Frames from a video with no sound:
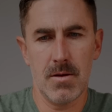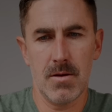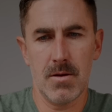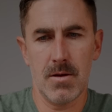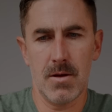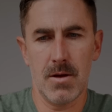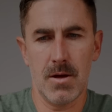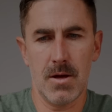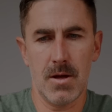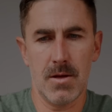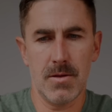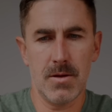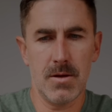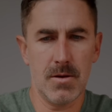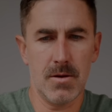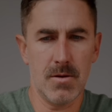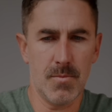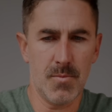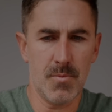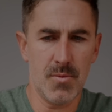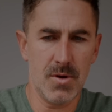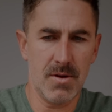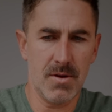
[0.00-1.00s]
And I think you can
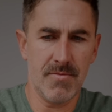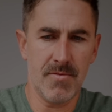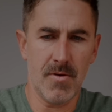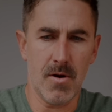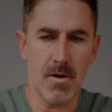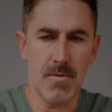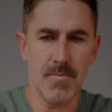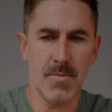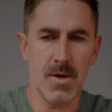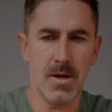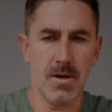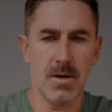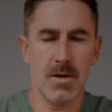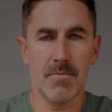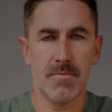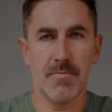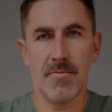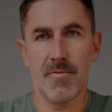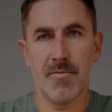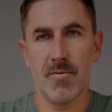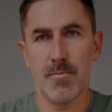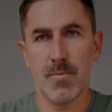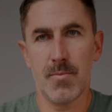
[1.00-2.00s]
go pretty far. Yeah, you can
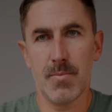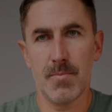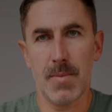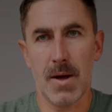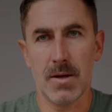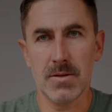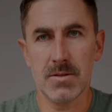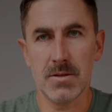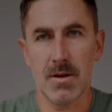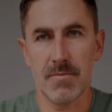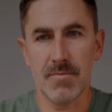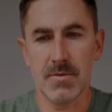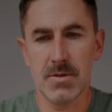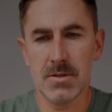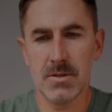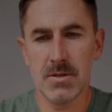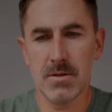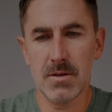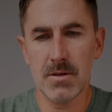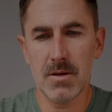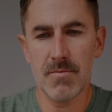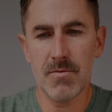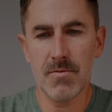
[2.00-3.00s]
bounce it off the
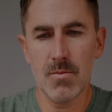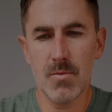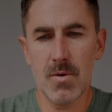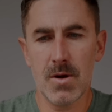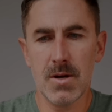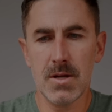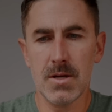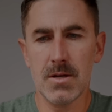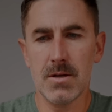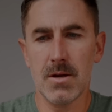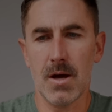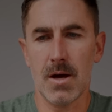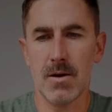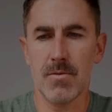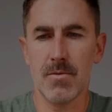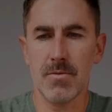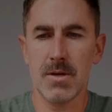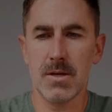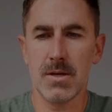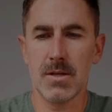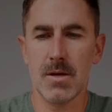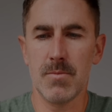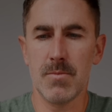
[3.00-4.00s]
ceiling if you wanted. I don't
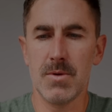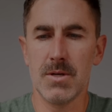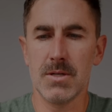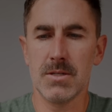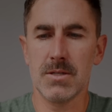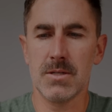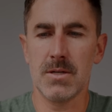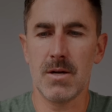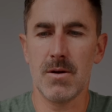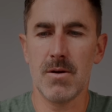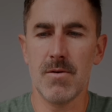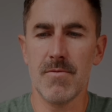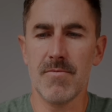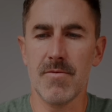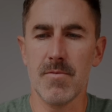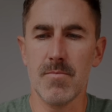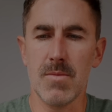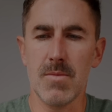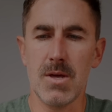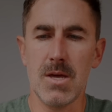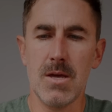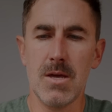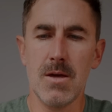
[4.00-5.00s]
think that'd be a scenario for
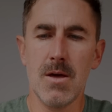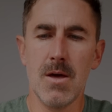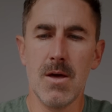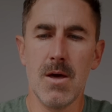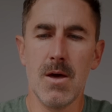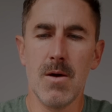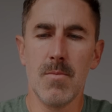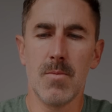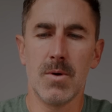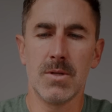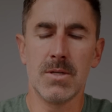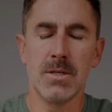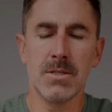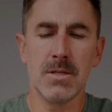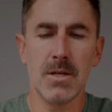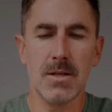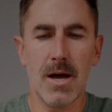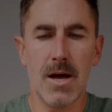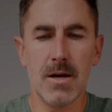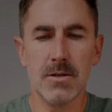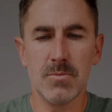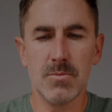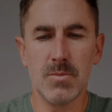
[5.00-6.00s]
me, but this
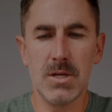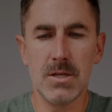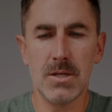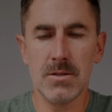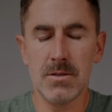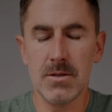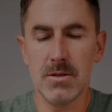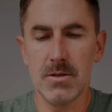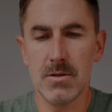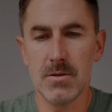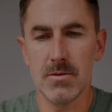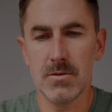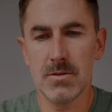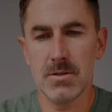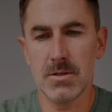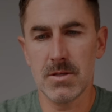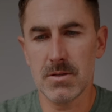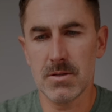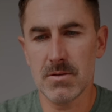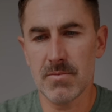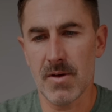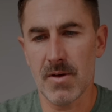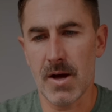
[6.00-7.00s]
allows me to use
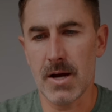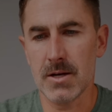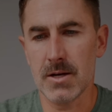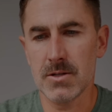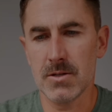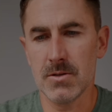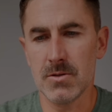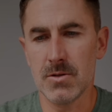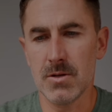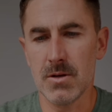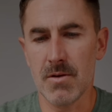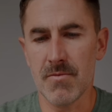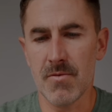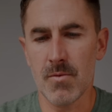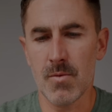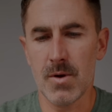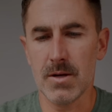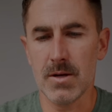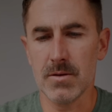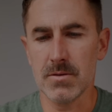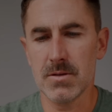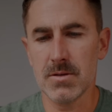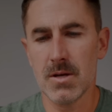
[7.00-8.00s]
this flash in two different
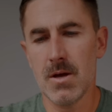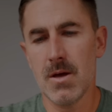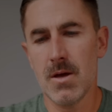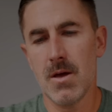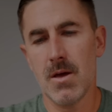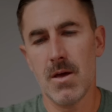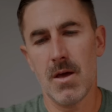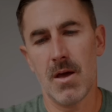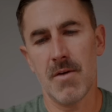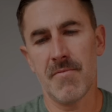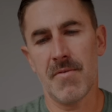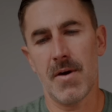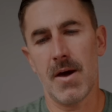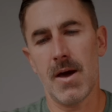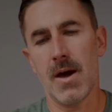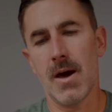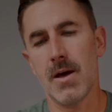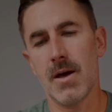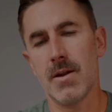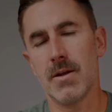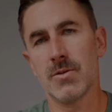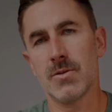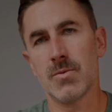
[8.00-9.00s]
ways. If I
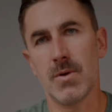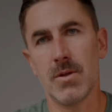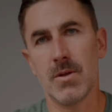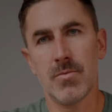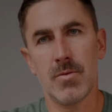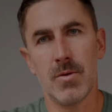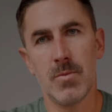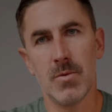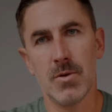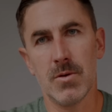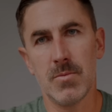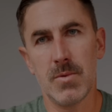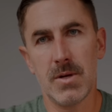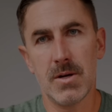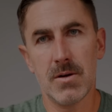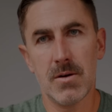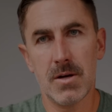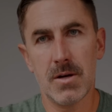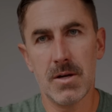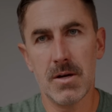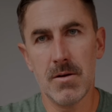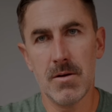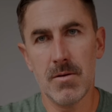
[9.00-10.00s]
had a 23mm
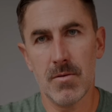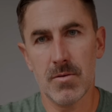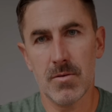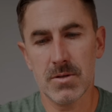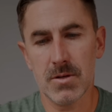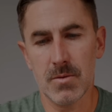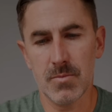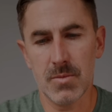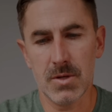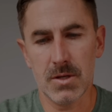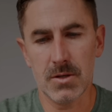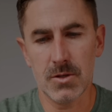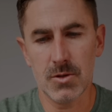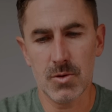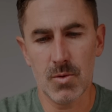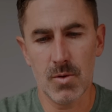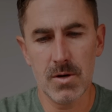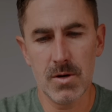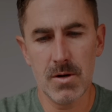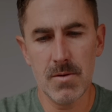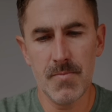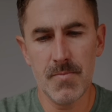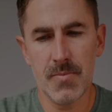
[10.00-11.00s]
on here or something
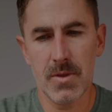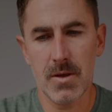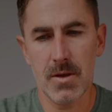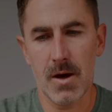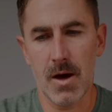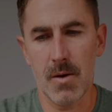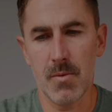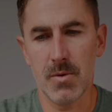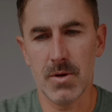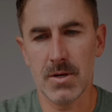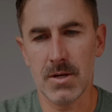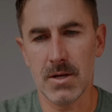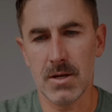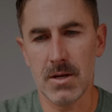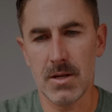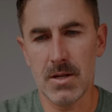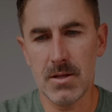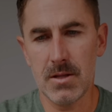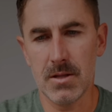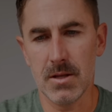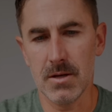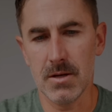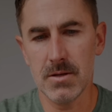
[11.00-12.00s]
shorter, I wouldn't
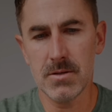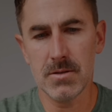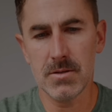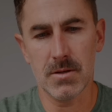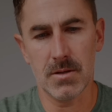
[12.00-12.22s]
need this.